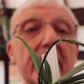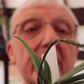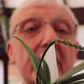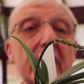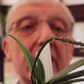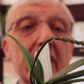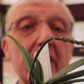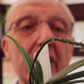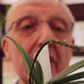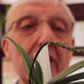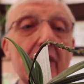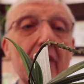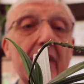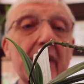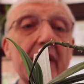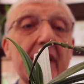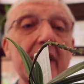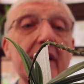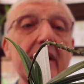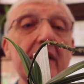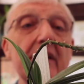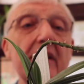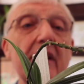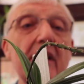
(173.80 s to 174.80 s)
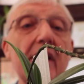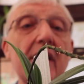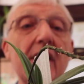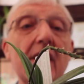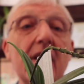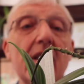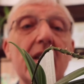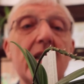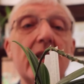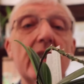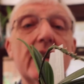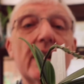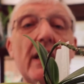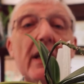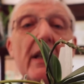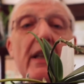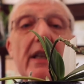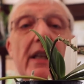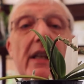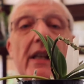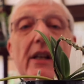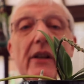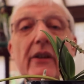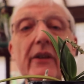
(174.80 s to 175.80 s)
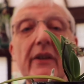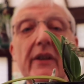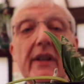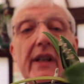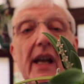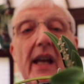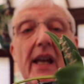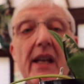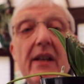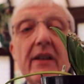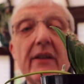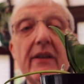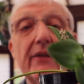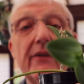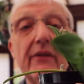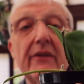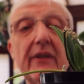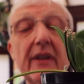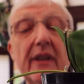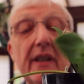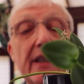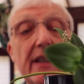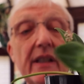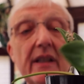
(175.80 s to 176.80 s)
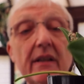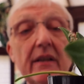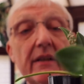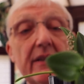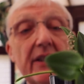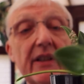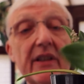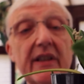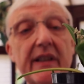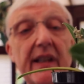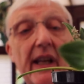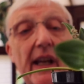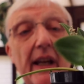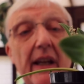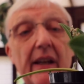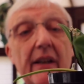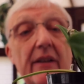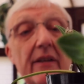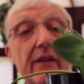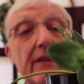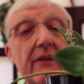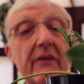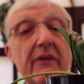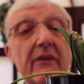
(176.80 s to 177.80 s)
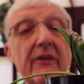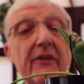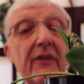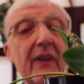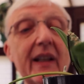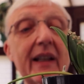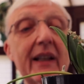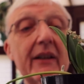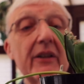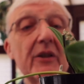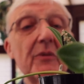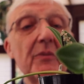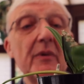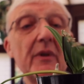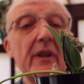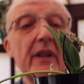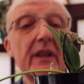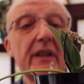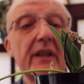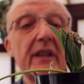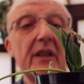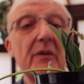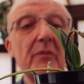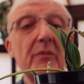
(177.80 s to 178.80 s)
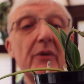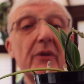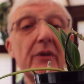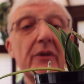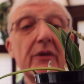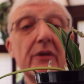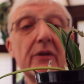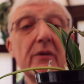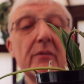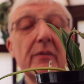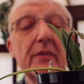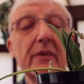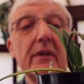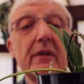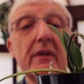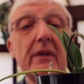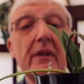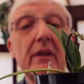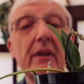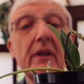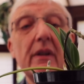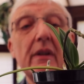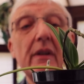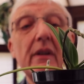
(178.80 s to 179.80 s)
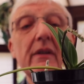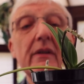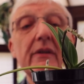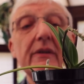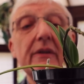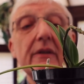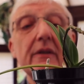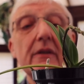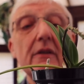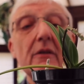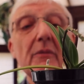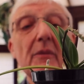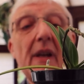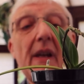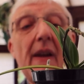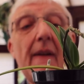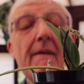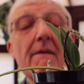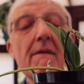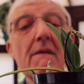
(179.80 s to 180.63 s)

got another keiki on the end of the second of the flower spikes it's put up for me.